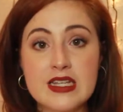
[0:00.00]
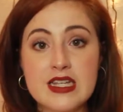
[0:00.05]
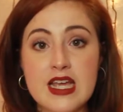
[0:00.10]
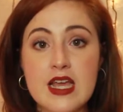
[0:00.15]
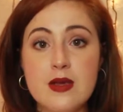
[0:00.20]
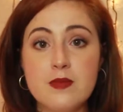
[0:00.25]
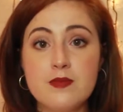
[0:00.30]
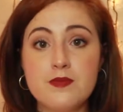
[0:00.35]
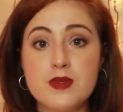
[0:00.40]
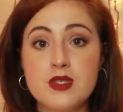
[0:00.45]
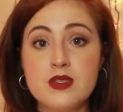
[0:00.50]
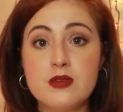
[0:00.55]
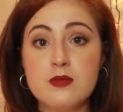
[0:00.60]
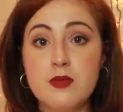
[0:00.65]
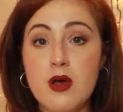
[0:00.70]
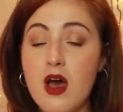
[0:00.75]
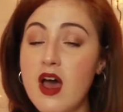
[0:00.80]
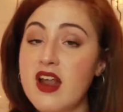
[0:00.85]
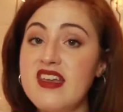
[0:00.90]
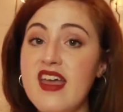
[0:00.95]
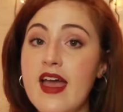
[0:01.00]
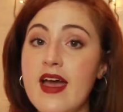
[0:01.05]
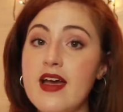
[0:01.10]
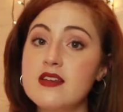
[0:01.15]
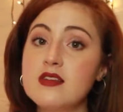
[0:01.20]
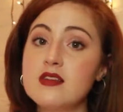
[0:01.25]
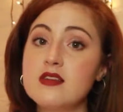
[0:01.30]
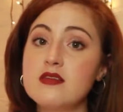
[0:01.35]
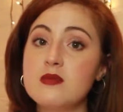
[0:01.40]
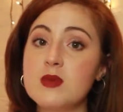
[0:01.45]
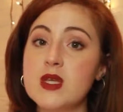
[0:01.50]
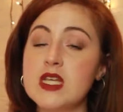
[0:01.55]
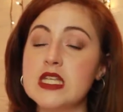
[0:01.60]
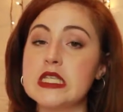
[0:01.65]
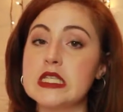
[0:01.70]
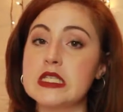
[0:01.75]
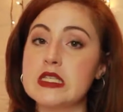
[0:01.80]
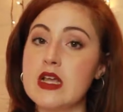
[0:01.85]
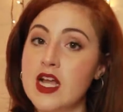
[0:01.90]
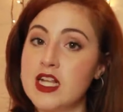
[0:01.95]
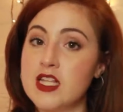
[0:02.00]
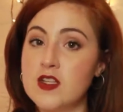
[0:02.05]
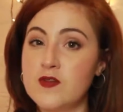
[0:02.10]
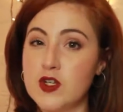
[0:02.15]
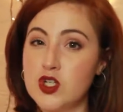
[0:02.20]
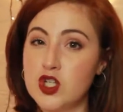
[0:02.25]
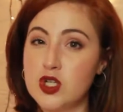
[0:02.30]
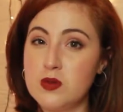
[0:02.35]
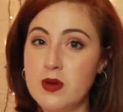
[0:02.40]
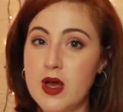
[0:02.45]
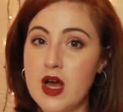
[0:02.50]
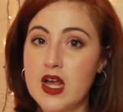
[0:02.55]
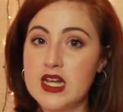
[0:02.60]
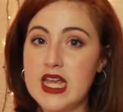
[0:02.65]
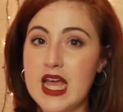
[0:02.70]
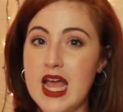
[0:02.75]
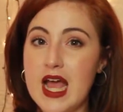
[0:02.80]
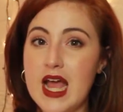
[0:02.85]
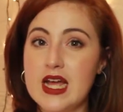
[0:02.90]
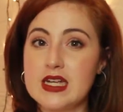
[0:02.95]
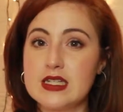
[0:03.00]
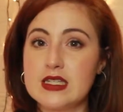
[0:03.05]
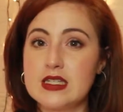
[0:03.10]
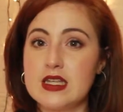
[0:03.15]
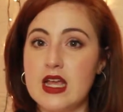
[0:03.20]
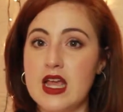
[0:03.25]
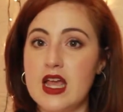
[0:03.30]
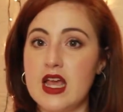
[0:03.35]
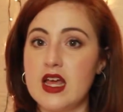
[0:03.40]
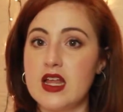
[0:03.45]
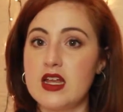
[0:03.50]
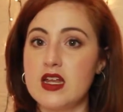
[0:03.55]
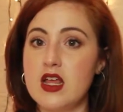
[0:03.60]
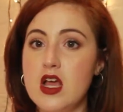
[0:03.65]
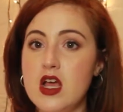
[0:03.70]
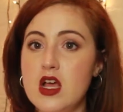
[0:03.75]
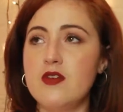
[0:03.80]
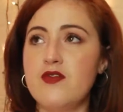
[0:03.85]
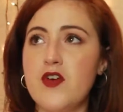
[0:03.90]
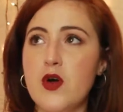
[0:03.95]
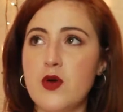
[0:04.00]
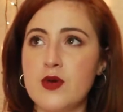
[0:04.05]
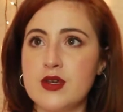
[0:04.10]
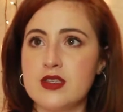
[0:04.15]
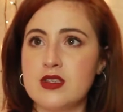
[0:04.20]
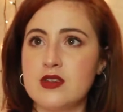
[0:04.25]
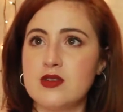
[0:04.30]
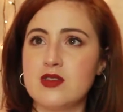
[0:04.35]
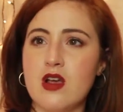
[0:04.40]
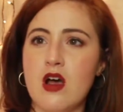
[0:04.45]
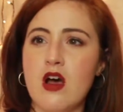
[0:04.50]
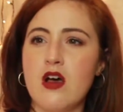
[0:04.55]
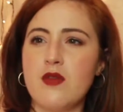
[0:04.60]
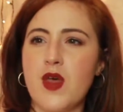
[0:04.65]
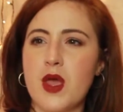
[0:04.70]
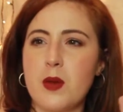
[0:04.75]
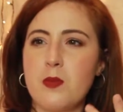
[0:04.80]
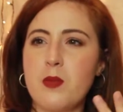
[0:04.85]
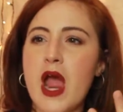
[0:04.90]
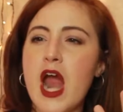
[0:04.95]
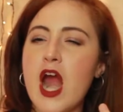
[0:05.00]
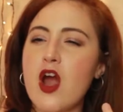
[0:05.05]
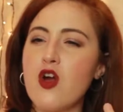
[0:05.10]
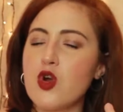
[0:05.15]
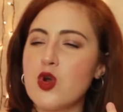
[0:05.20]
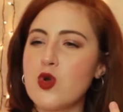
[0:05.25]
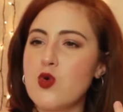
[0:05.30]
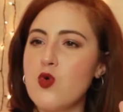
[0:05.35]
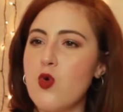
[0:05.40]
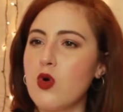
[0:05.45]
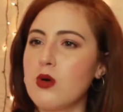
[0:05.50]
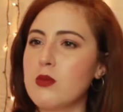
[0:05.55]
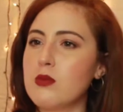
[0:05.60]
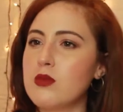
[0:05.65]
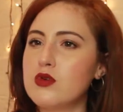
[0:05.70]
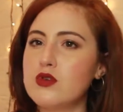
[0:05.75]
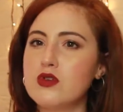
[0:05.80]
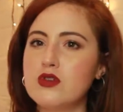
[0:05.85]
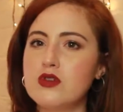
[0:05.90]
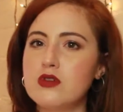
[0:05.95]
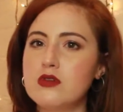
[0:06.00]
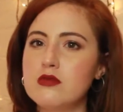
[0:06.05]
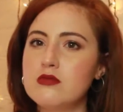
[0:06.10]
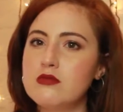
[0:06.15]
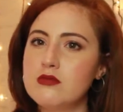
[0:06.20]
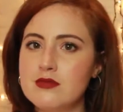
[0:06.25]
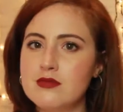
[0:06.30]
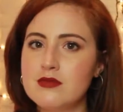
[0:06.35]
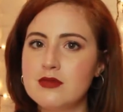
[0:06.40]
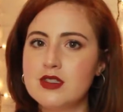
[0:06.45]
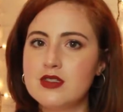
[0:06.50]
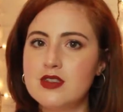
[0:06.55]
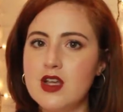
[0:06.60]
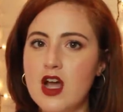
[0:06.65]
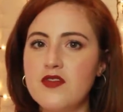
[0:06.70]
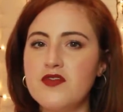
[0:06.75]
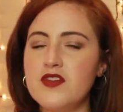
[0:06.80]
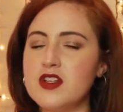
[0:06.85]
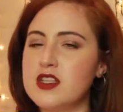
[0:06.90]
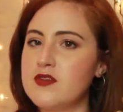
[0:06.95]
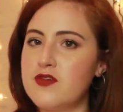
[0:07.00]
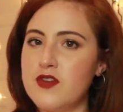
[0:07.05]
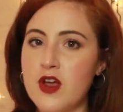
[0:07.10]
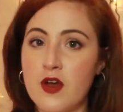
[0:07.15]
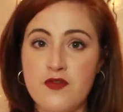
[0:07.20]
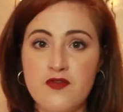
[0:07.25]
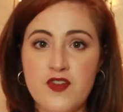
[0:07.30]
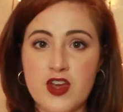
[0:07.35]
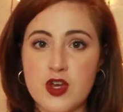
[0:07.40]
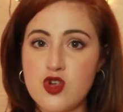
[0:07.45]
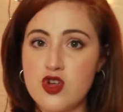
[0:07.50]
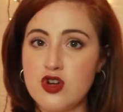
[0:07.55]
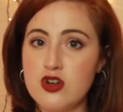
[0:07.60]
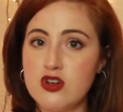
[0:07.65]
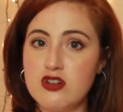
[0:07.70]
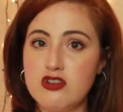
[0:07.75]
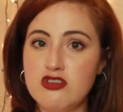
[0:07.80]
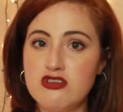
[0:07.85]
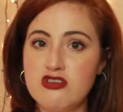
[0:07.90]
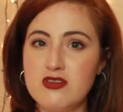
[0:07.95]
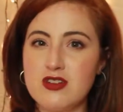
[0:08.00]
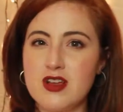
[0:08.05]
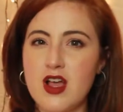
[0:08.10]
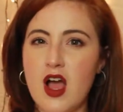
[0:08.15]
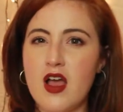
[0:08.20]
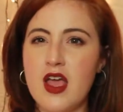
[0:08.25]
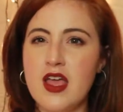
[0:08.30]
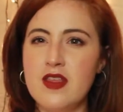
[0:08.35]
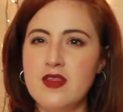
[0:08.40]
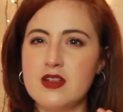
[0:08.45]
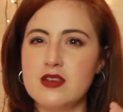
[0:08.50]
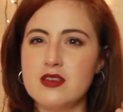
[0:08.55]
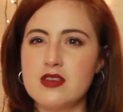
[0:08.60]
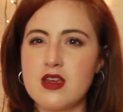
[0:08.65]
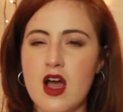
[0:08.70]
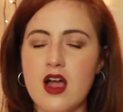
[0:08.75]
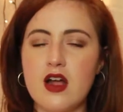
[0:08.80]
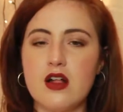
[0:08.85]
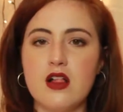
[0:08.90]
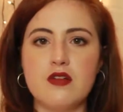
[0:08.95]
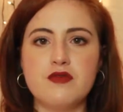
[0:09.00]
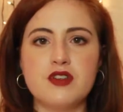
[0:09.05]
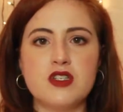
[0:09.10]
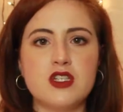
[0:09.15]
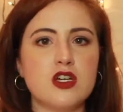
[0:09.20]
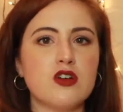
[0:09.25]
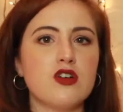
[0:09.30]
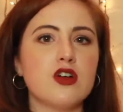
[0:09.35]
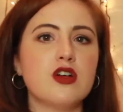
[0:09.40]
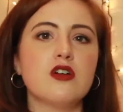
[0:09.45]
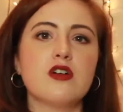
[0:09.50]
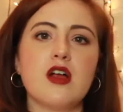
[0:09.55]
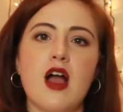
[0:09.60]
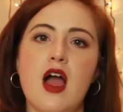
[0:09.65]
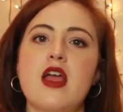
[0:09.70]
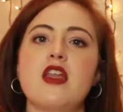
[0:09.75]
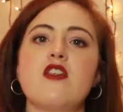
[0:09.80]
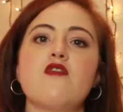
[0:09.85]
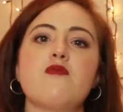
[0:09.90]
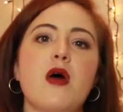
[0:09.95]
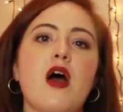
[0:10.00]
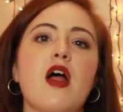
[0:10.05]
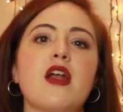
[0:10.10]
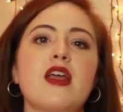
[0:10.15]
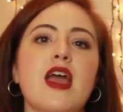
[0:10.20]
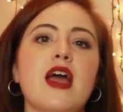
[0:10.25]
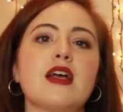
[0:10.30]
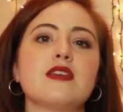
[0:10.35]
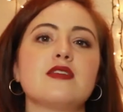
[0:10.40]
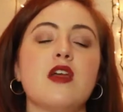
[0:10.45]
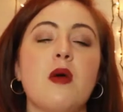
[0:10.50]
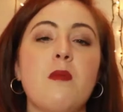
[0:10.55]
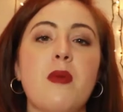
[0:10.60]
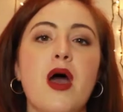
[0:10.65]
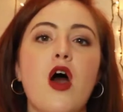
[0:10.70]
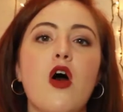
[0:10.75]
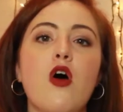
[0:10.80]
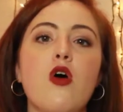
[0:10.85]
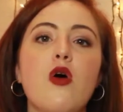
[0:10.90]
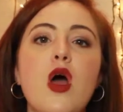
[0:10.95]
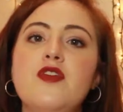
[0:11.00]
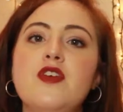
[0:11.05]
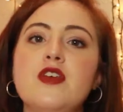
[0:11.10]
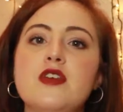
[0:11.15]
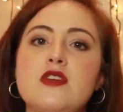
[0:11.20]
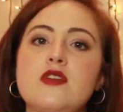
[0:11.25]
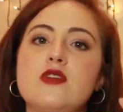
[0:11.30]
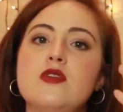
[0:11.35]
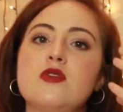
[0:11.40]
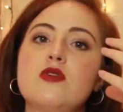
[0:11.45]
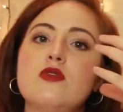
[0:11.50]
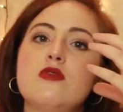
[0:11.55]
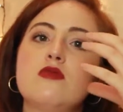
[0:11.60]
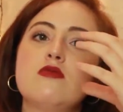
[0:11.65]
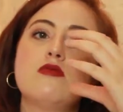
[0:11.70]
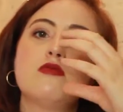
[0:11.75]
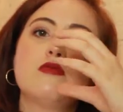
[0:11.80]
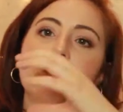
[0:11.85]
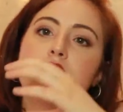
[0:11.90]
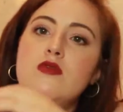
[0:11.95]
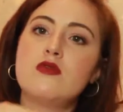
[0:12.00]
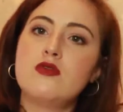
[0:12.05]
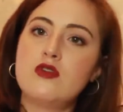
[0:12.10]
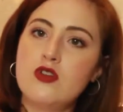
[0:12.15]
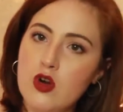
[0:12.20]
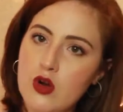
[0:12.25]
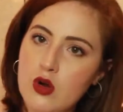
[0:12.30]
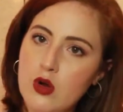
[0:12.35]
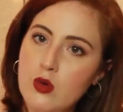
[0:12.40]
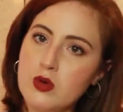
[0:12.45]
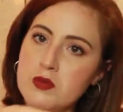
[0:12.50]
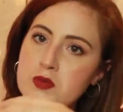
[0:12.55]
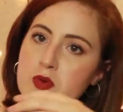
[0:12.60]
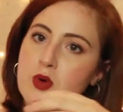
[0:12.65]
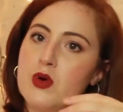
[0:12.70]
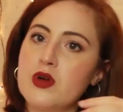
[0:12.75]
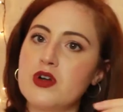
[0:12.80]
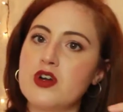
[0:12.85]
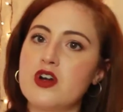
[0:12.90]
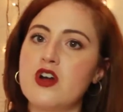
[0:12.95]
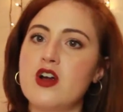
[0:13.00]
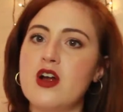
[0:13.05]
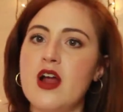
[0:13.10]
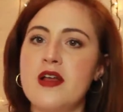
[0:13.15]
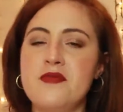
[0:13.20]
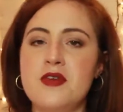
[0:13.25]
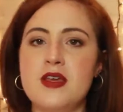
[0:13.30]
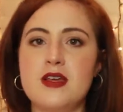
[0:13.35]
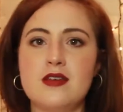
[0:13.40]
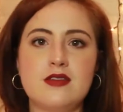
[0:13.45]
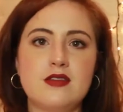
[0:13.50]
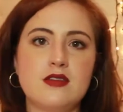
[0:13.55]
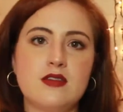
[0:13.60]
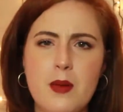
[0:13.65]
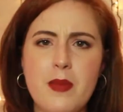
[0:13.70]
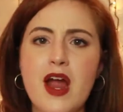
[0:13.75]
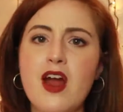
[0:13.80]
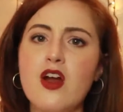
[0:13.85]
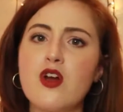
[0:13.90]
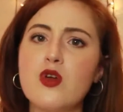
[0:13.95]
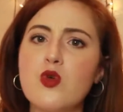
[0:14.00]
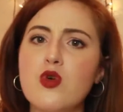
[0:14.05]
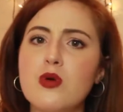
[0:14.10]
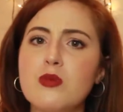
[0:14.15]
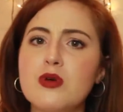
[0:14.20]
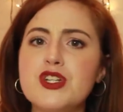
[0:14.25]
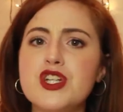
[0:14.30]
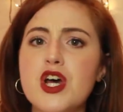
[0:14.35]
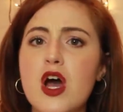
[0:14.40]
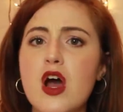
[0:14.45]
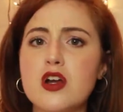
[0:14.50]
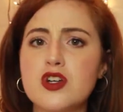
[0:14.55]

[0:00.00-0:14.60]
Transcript: Tapes podcast is a science fiction podcast and focuses on like paranormal stuff. It's a fictional, in the style of Serial kind of podcast about this girl reporter and this paranormal